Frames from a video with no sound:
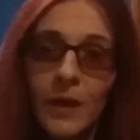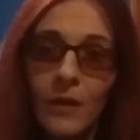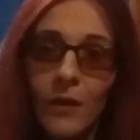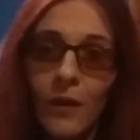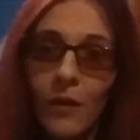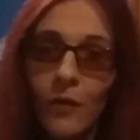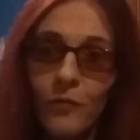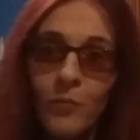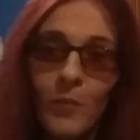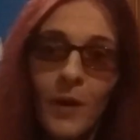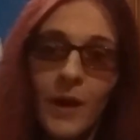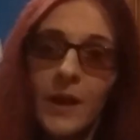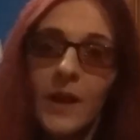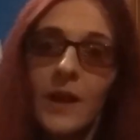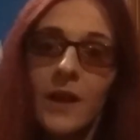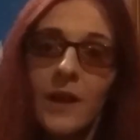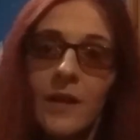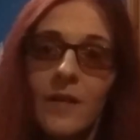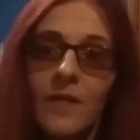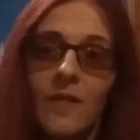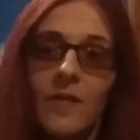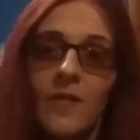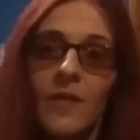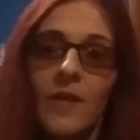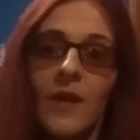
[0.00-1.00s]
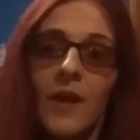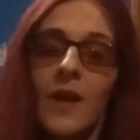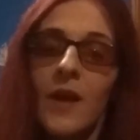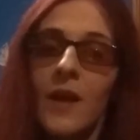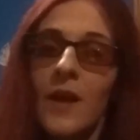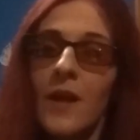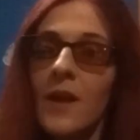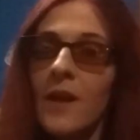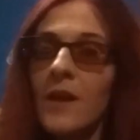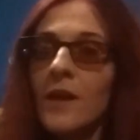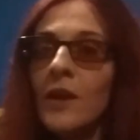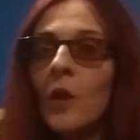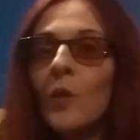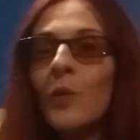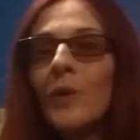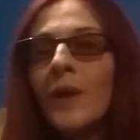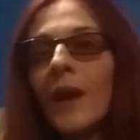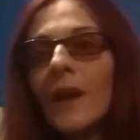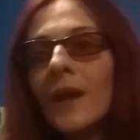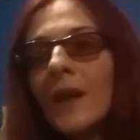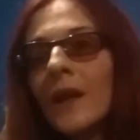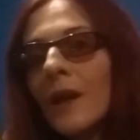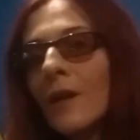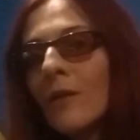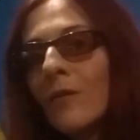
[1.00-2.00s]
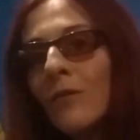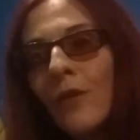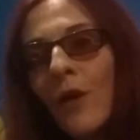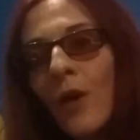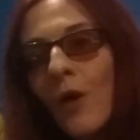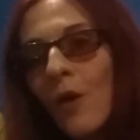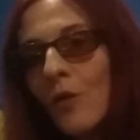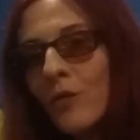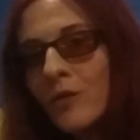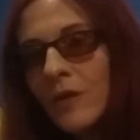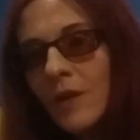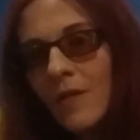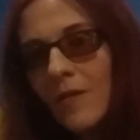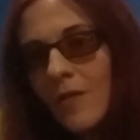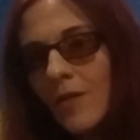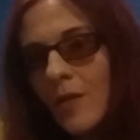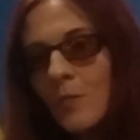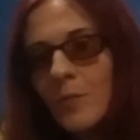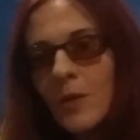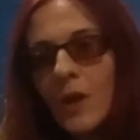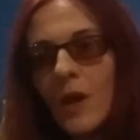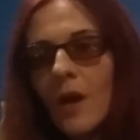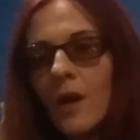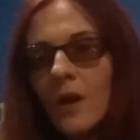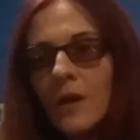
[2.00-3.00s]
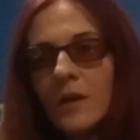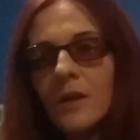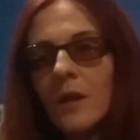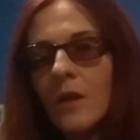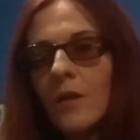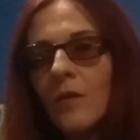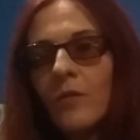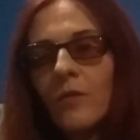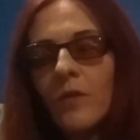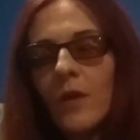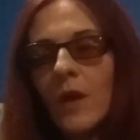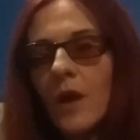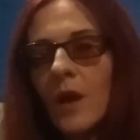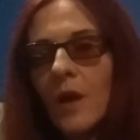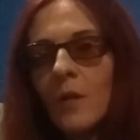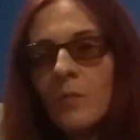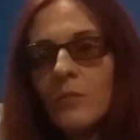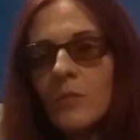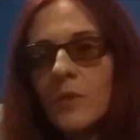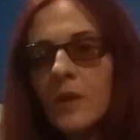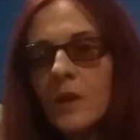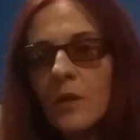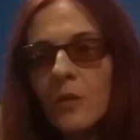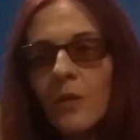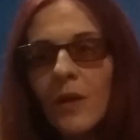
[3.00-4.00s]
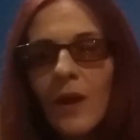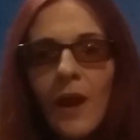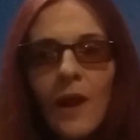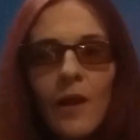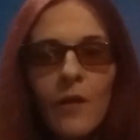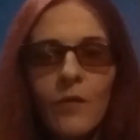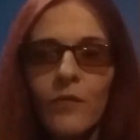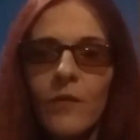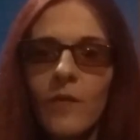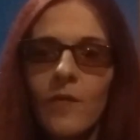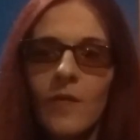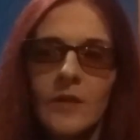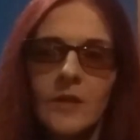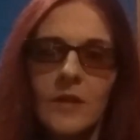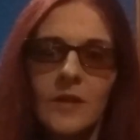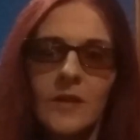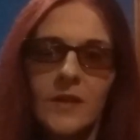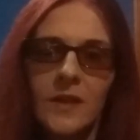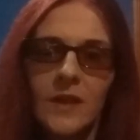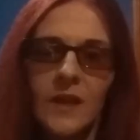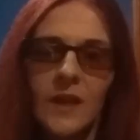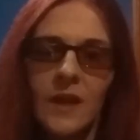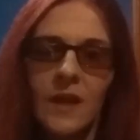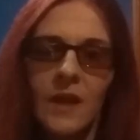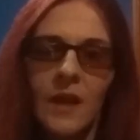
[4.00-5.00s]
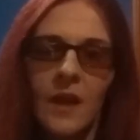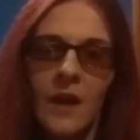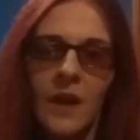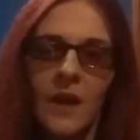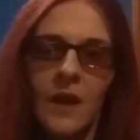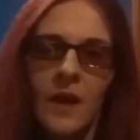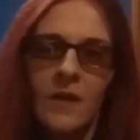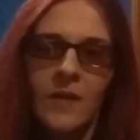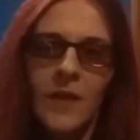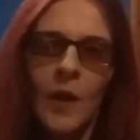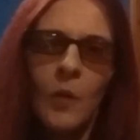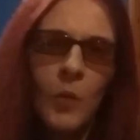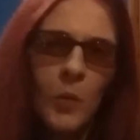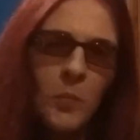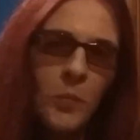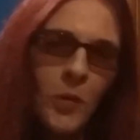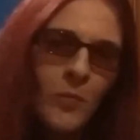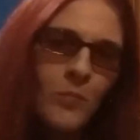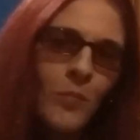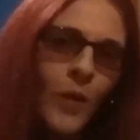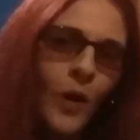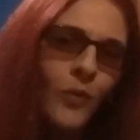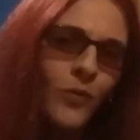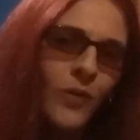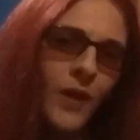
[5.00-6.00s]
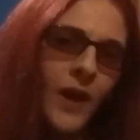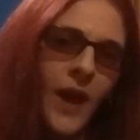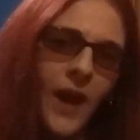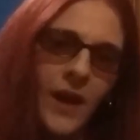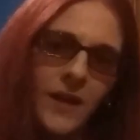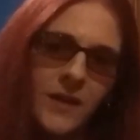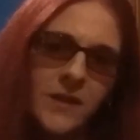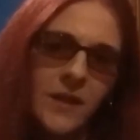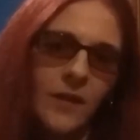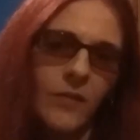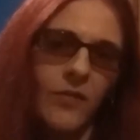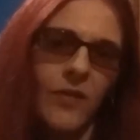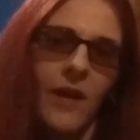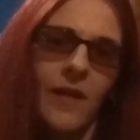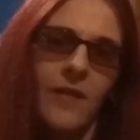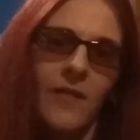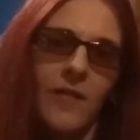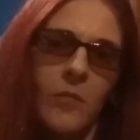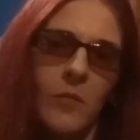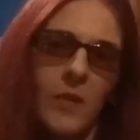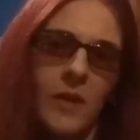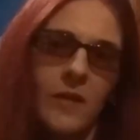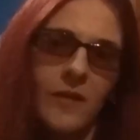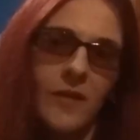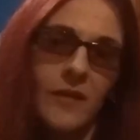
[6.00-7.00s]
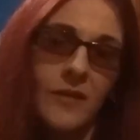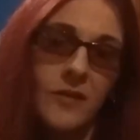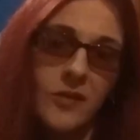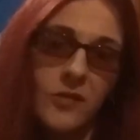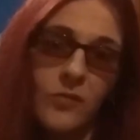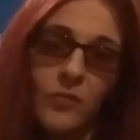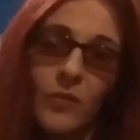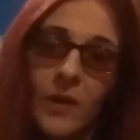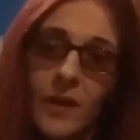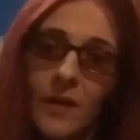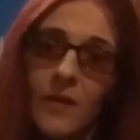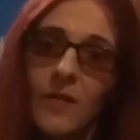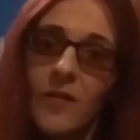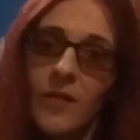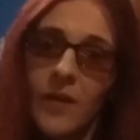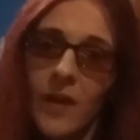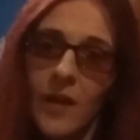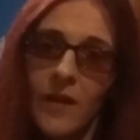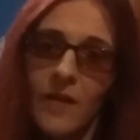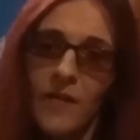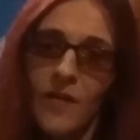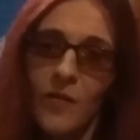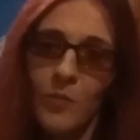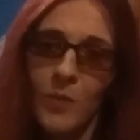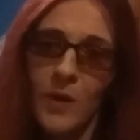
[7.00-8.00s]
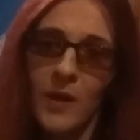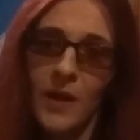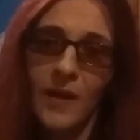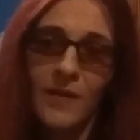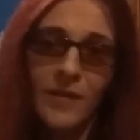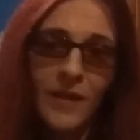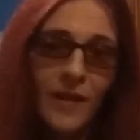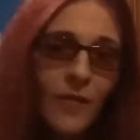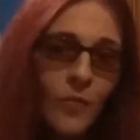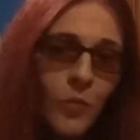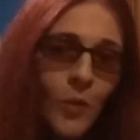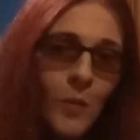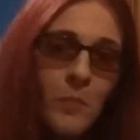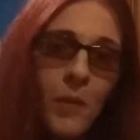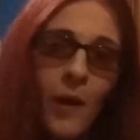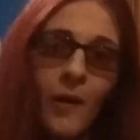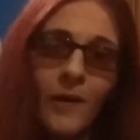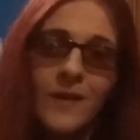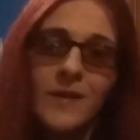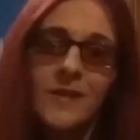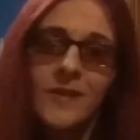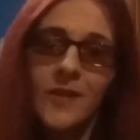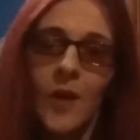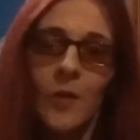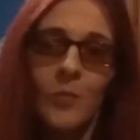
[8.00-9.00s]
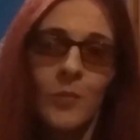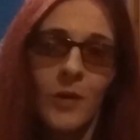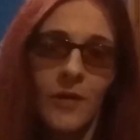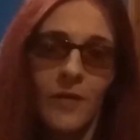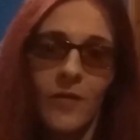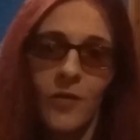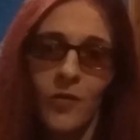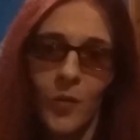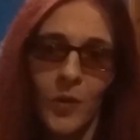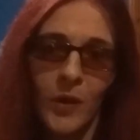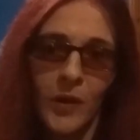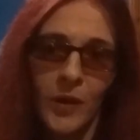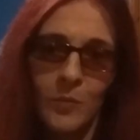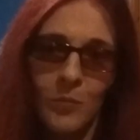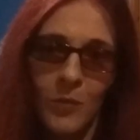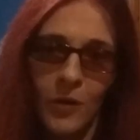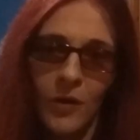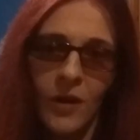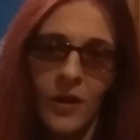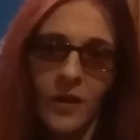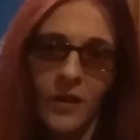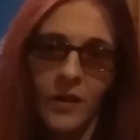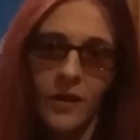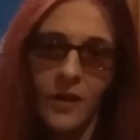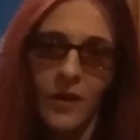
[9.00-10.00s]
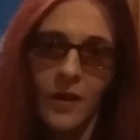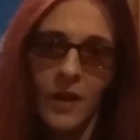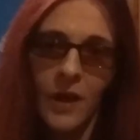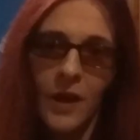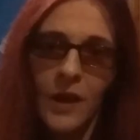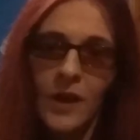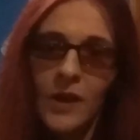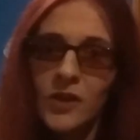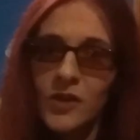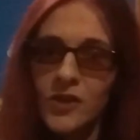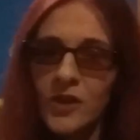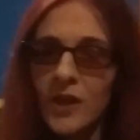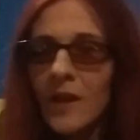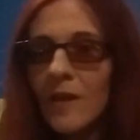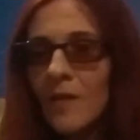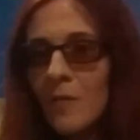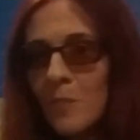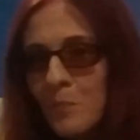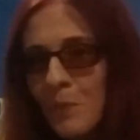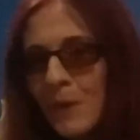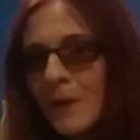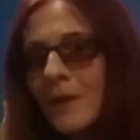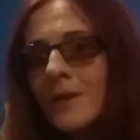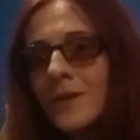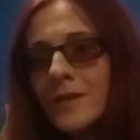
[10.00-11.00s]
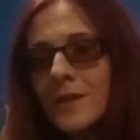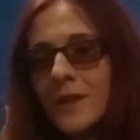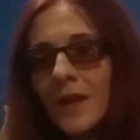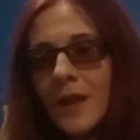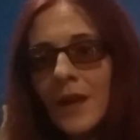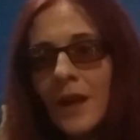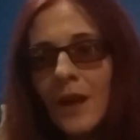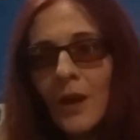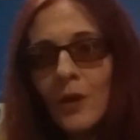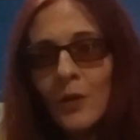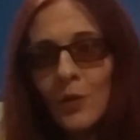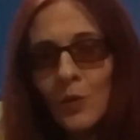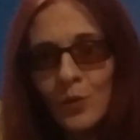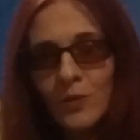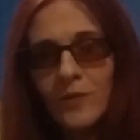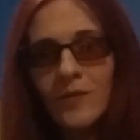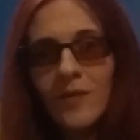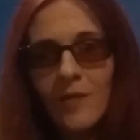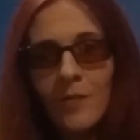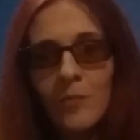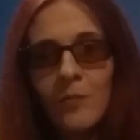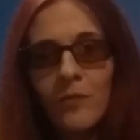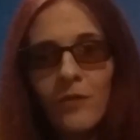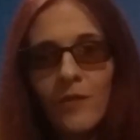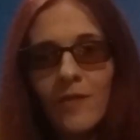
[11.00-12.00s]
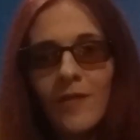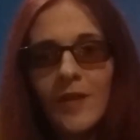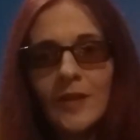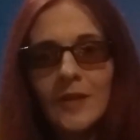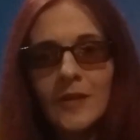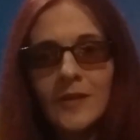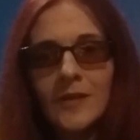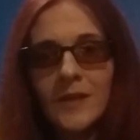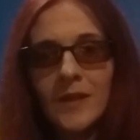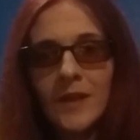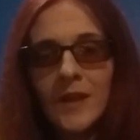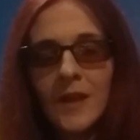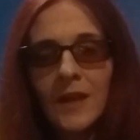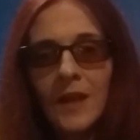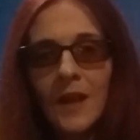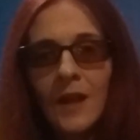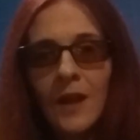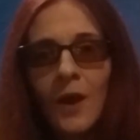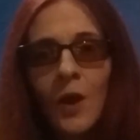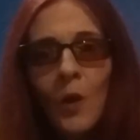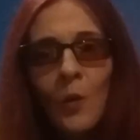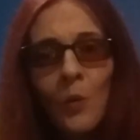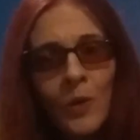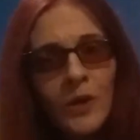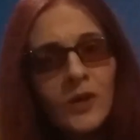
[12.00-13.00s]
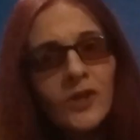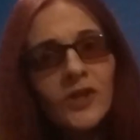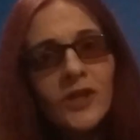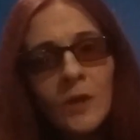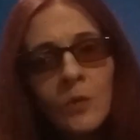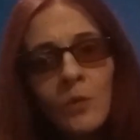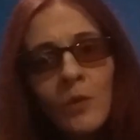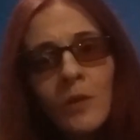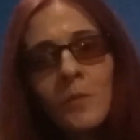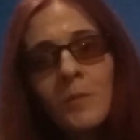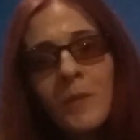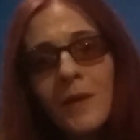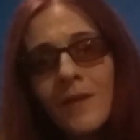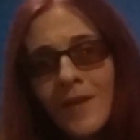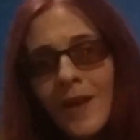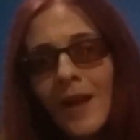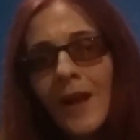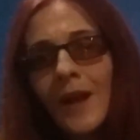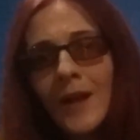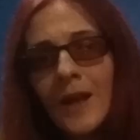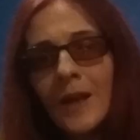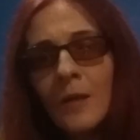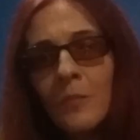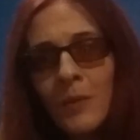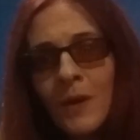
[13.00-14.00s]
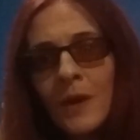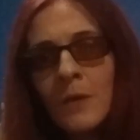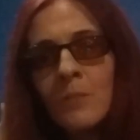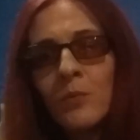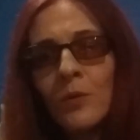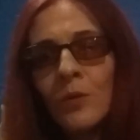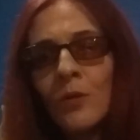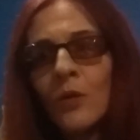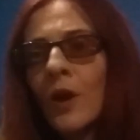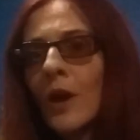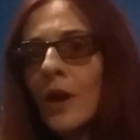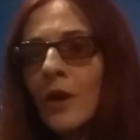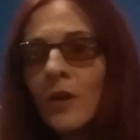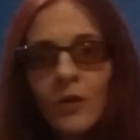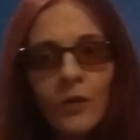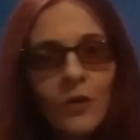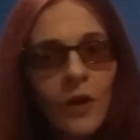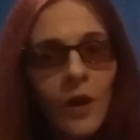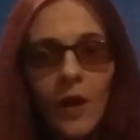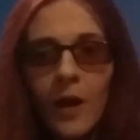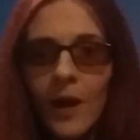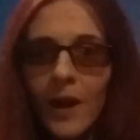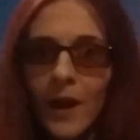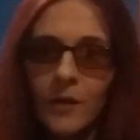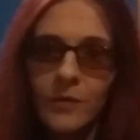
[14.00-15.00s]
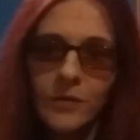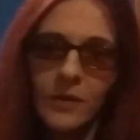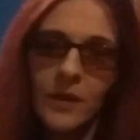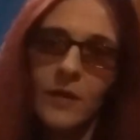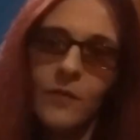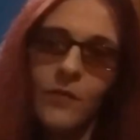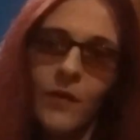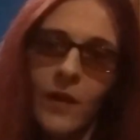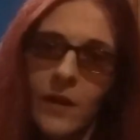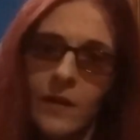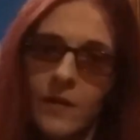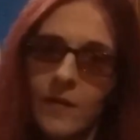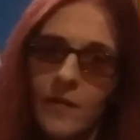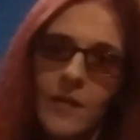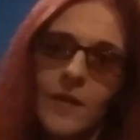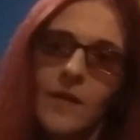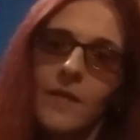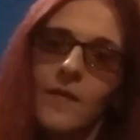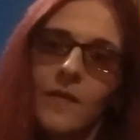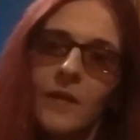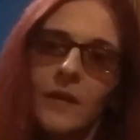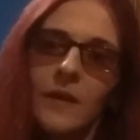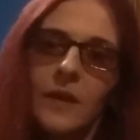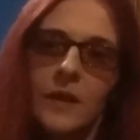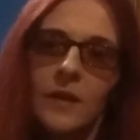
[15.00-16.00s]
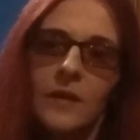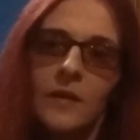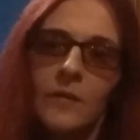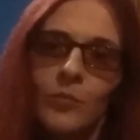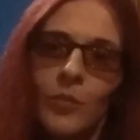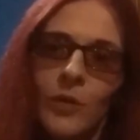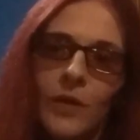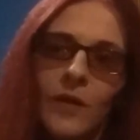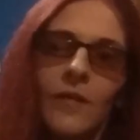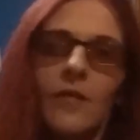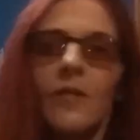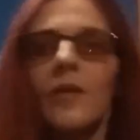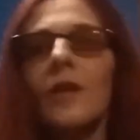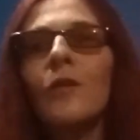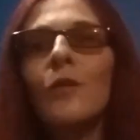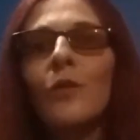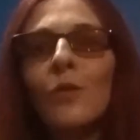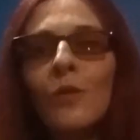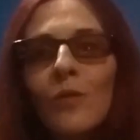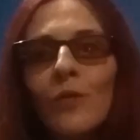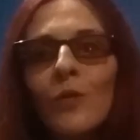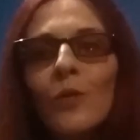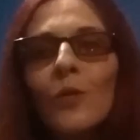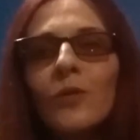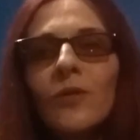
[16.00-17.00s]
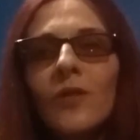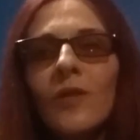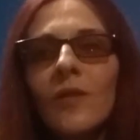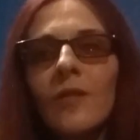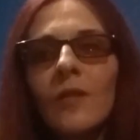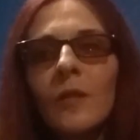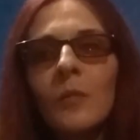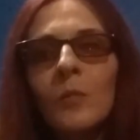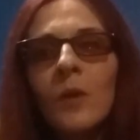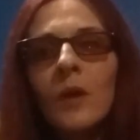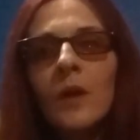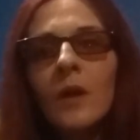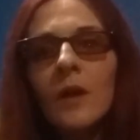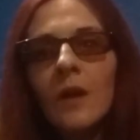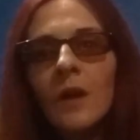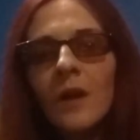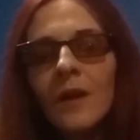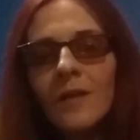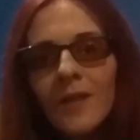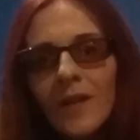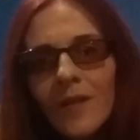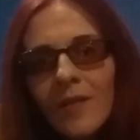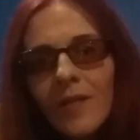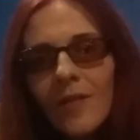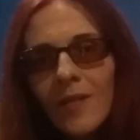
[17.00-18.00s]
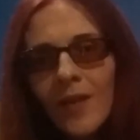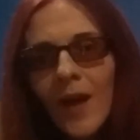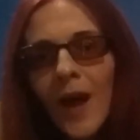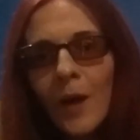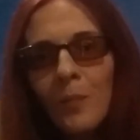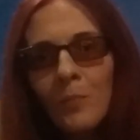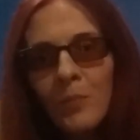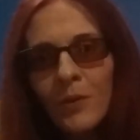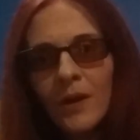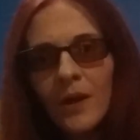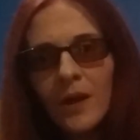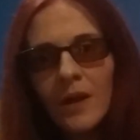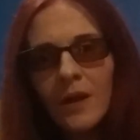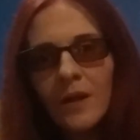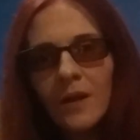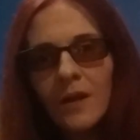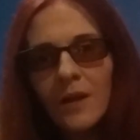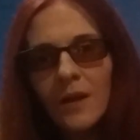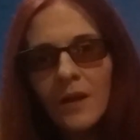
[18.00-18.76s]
of my kids, getting involved in some kind of, care facility that would promote that anti-vax message really scares me. And that's what Polly Tommy is doing in America. She is building an autism facility where she will be telling people, you're not allowed any vaccines here because they cause autism. This is happening.